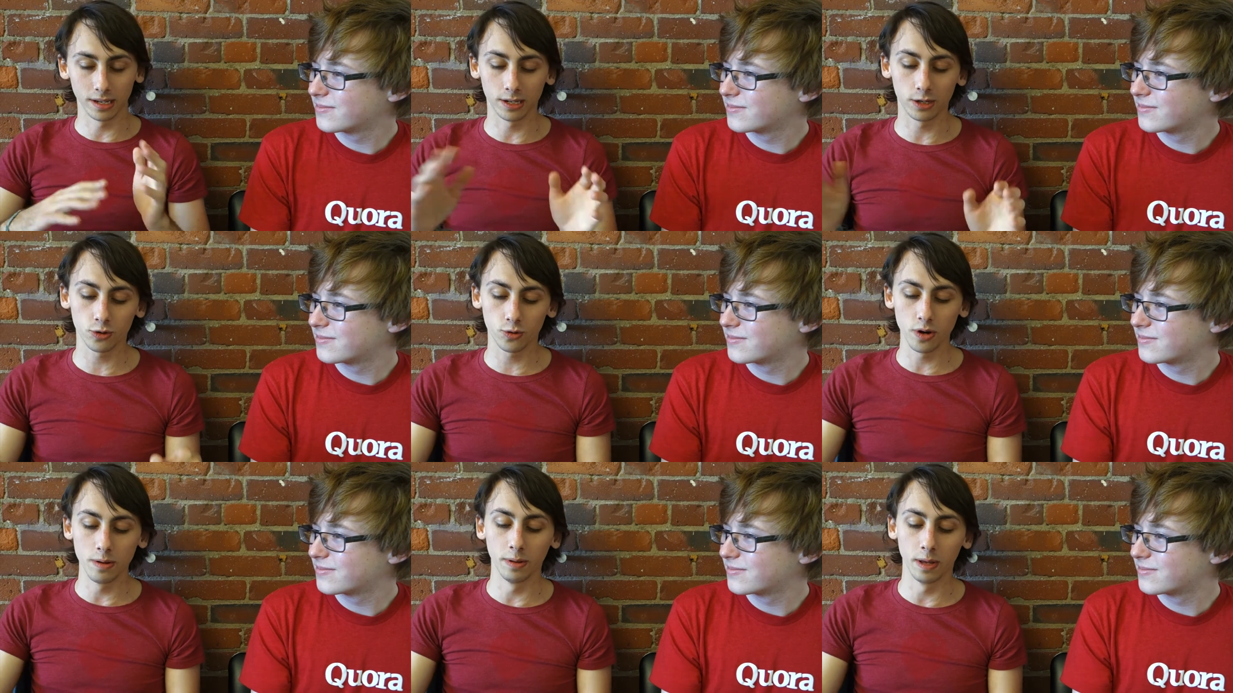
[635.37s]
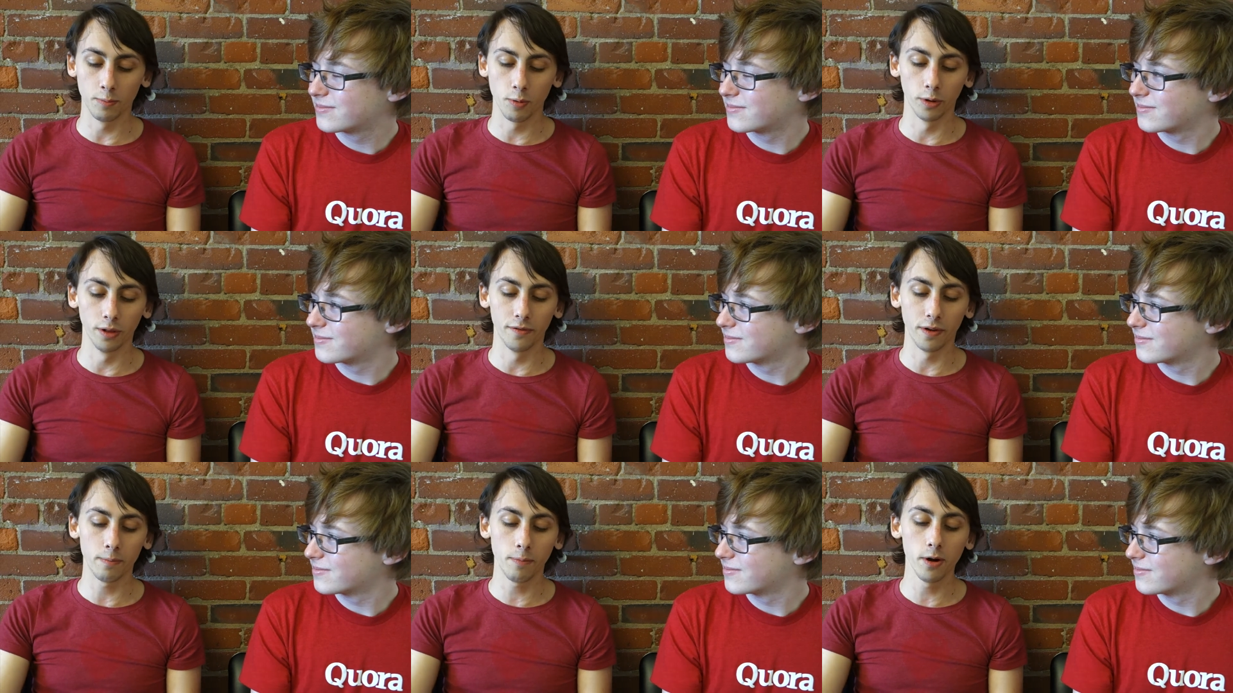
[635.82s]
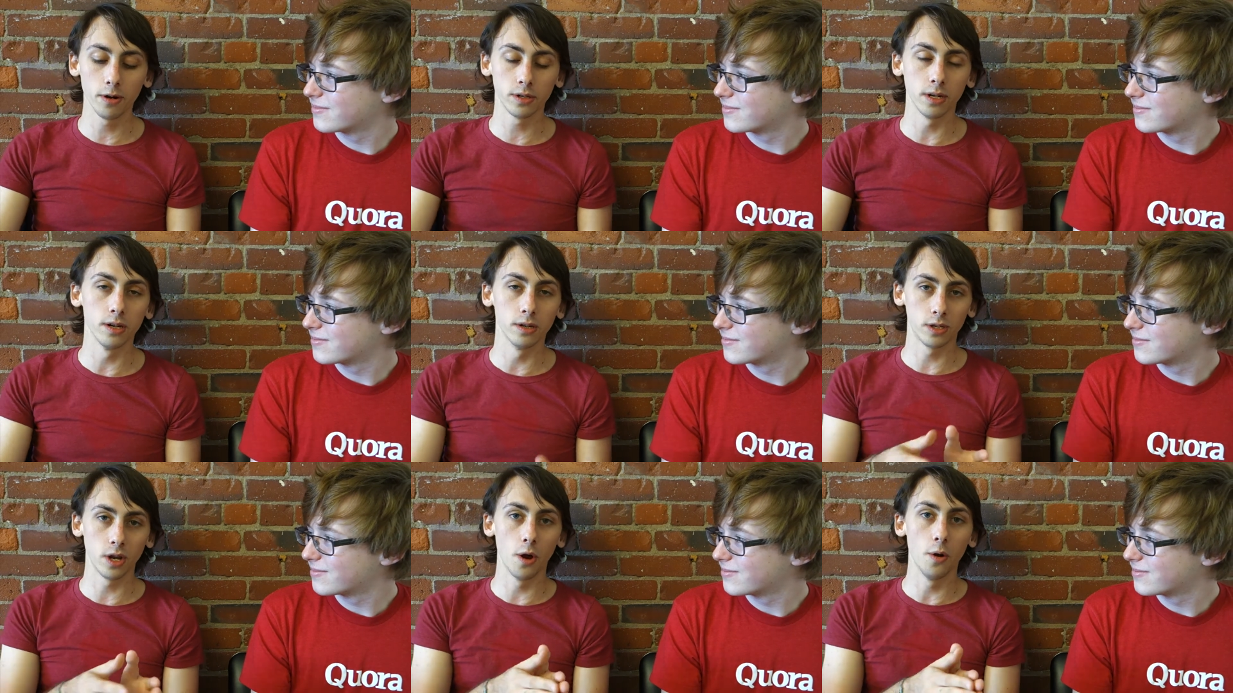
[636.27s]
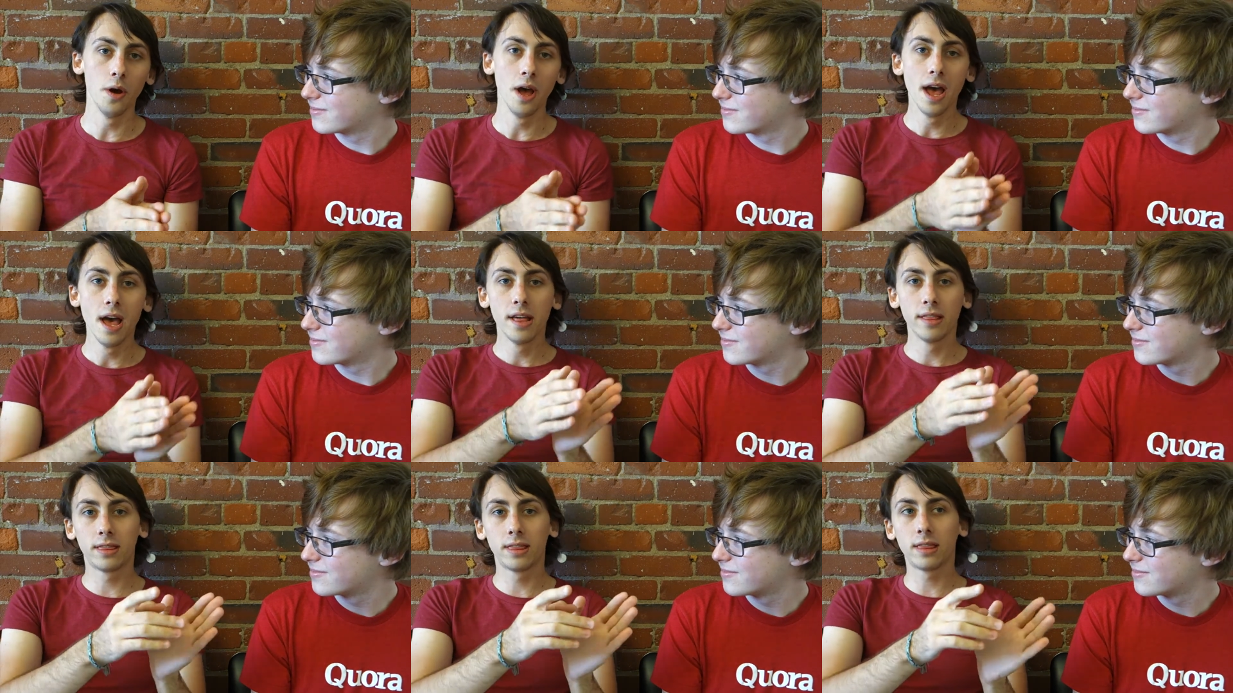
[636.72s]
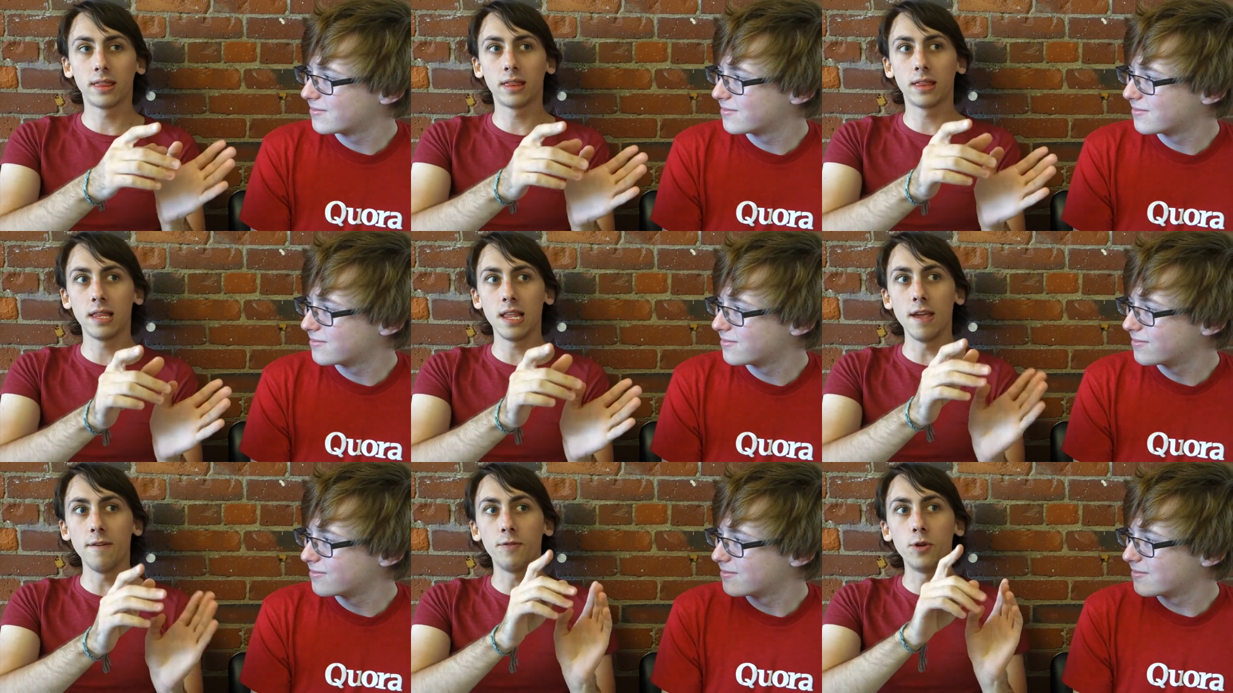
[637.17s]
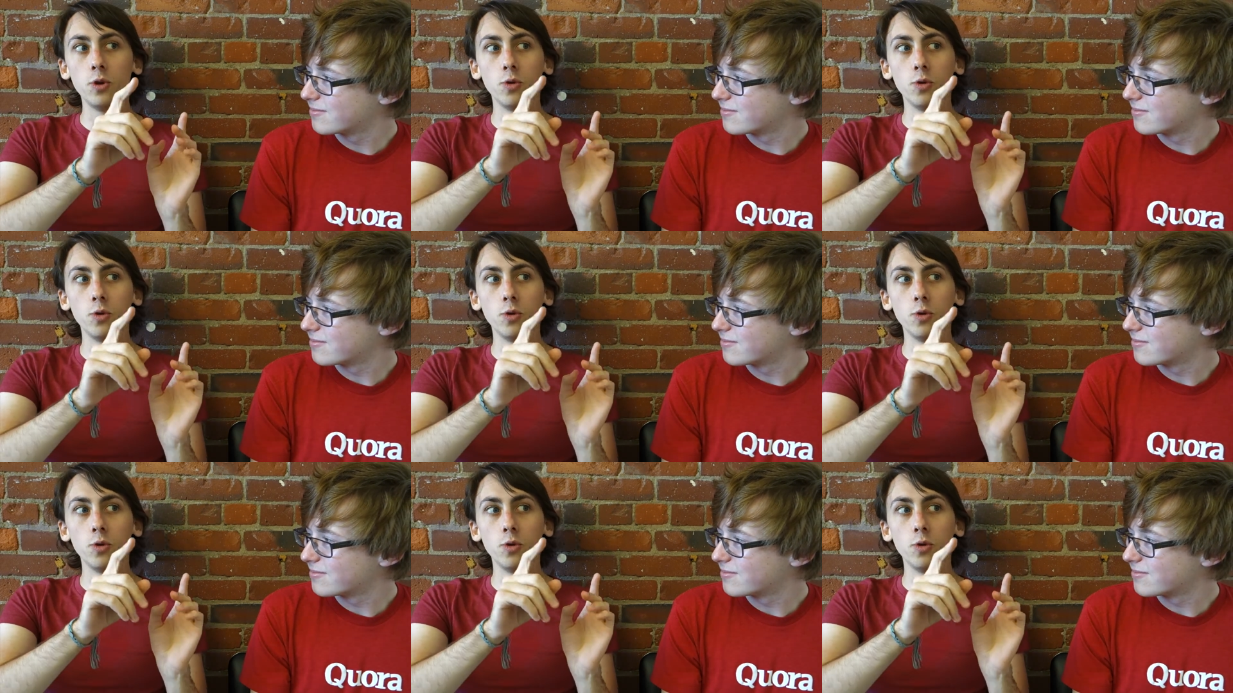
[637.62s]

Speaker 1: extremely prolific person. So if